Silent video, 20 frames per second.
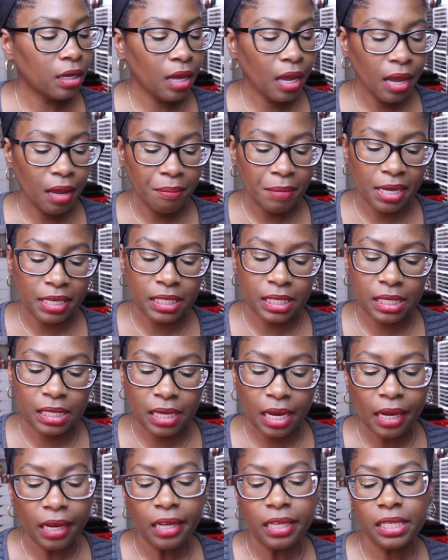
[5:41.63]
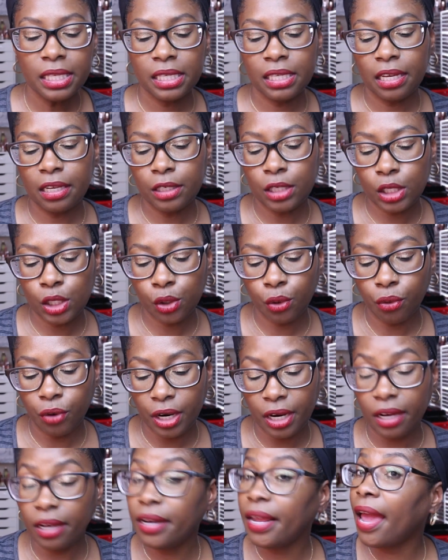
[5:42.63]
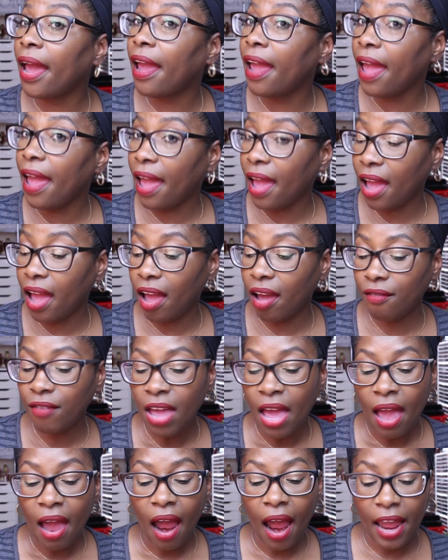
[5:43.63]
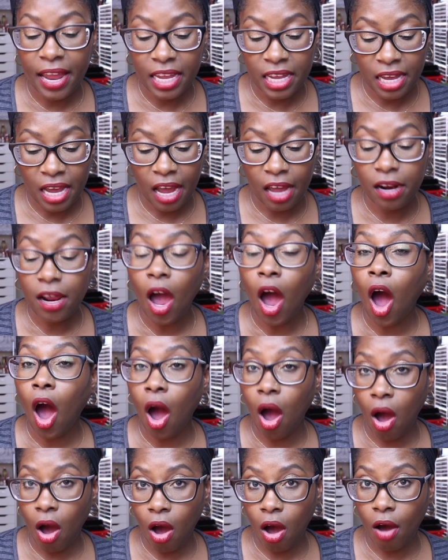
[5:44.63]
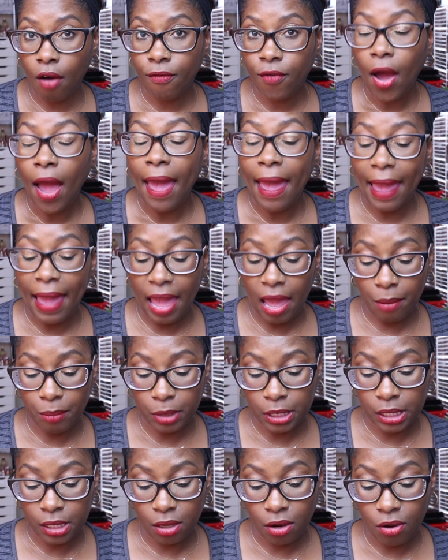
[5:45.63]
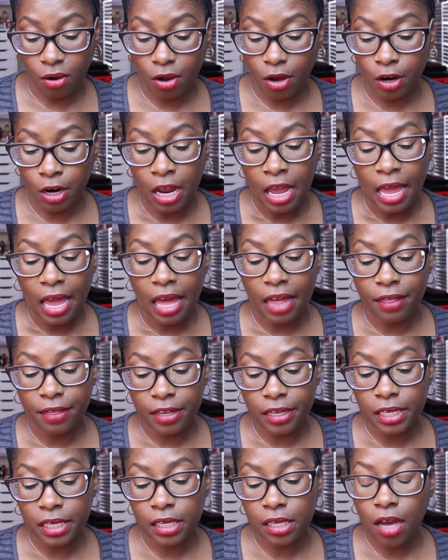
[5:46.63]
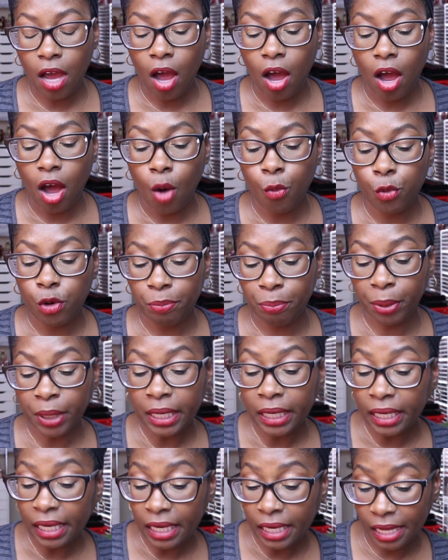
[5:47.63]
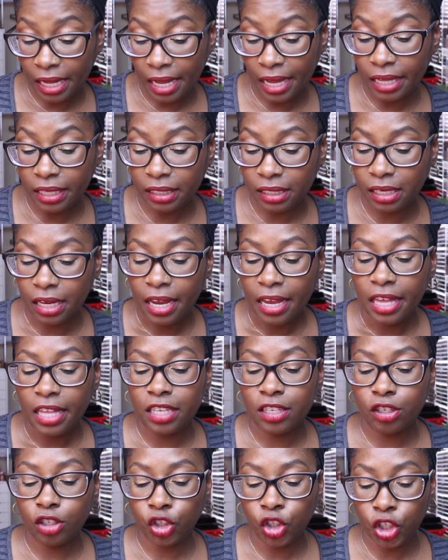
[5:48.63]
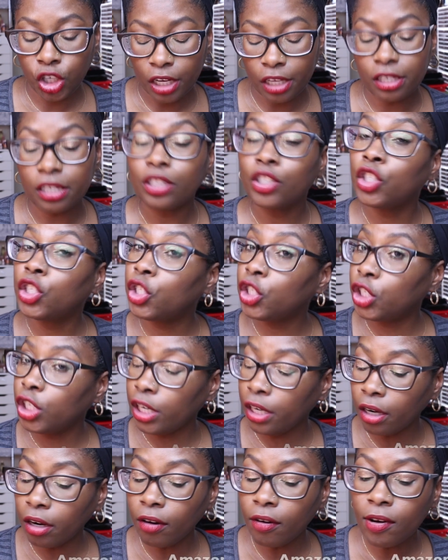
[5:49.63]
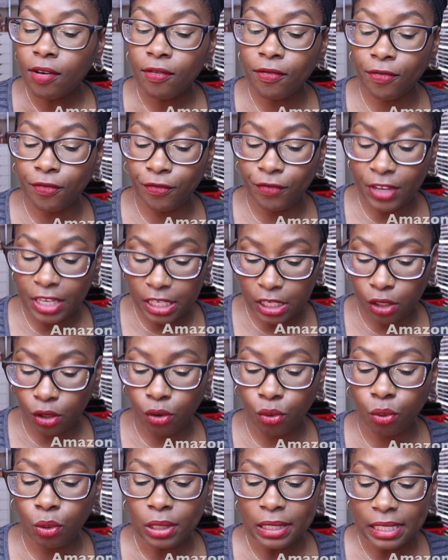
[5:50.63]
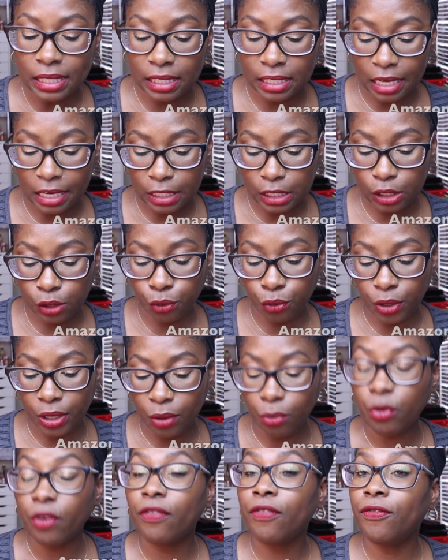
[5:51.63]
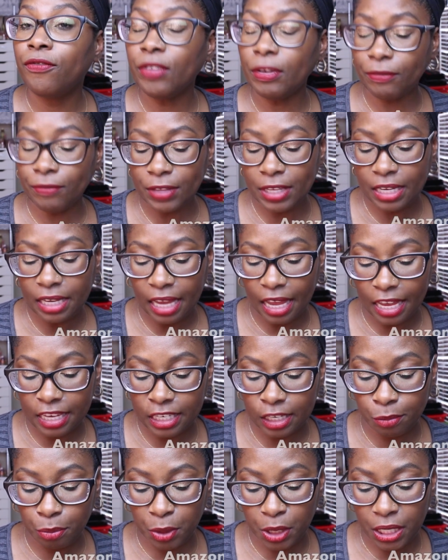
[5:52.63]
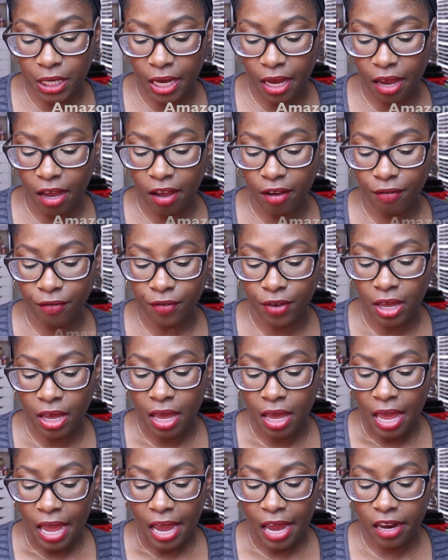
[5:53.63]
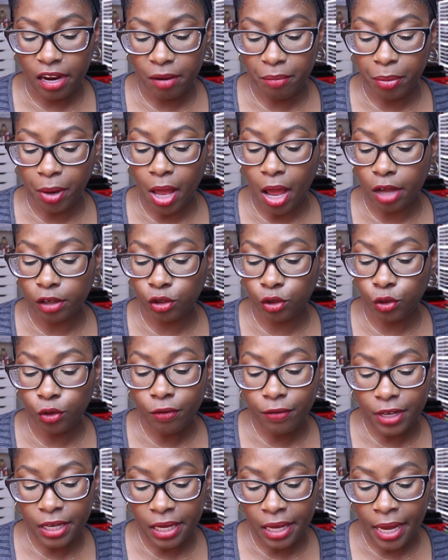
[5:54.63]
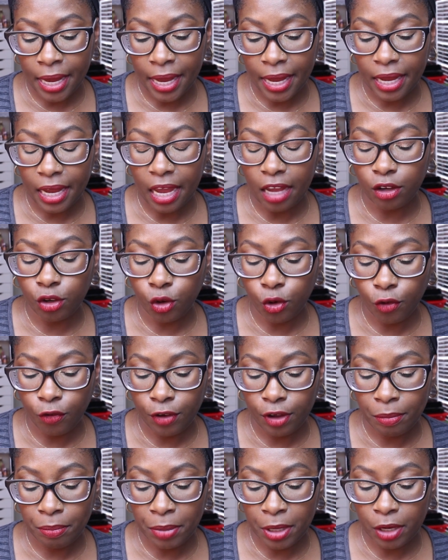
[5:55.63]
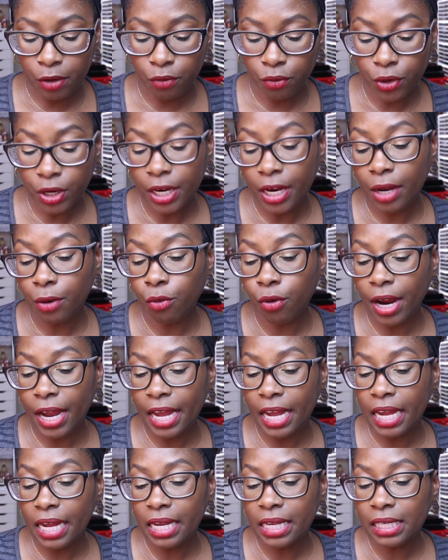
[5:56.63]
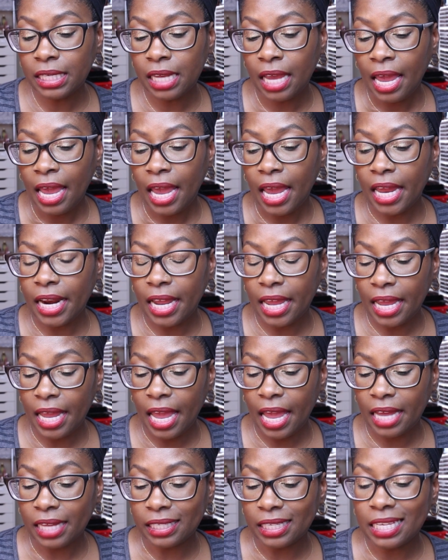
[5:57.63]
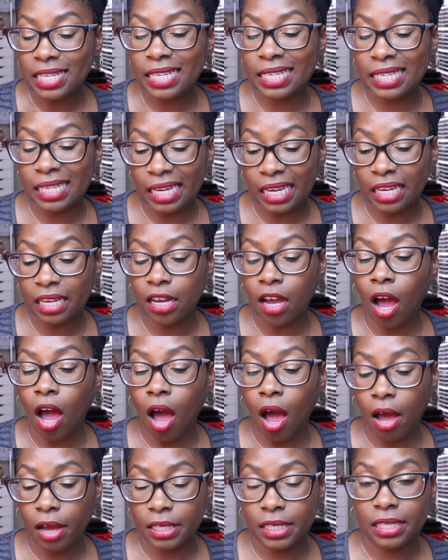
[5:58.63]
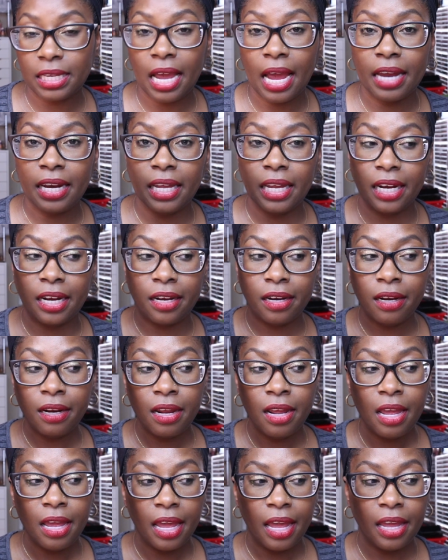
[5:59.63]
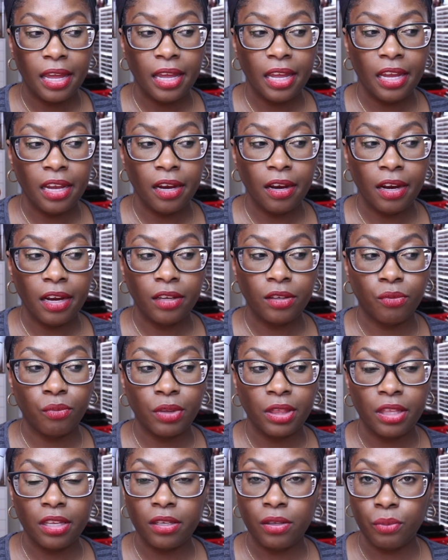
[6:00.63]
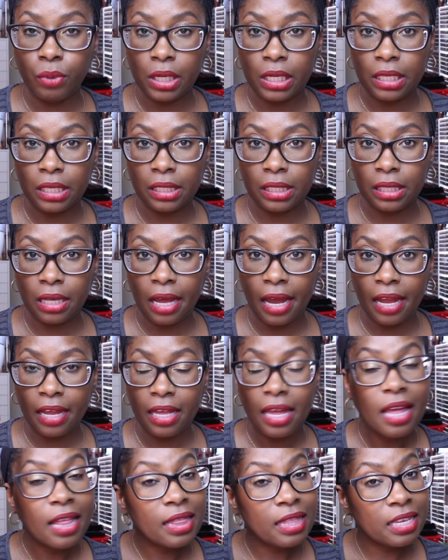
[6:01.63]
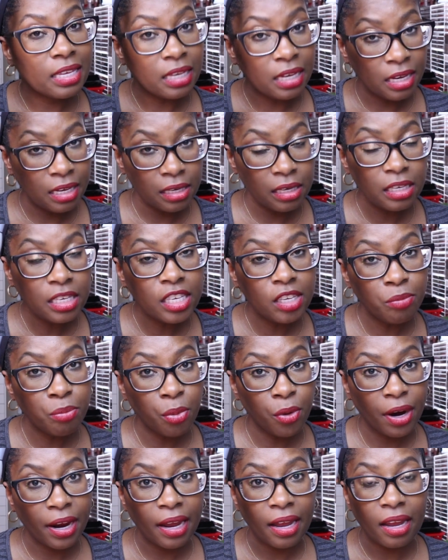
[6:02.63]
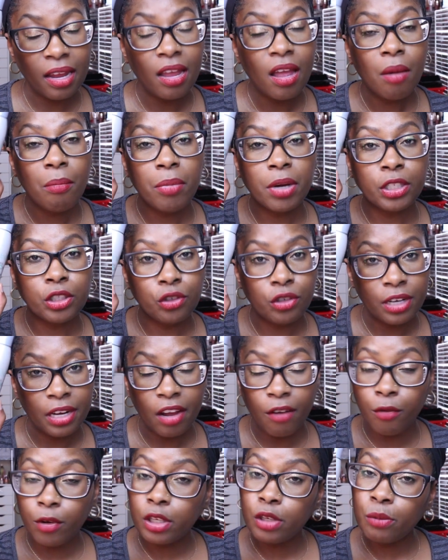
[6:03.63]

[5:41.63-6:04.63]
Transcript: Okay, my second sunscreen I have, I got off Amazon, and this is called Replenix. It's, the, it's a sheer physical sunscreen with fifty S P F, and it blocks U V A and U V B rays, and it has zinc oxide in it. And here is what this one looks like. This is a spray, but you never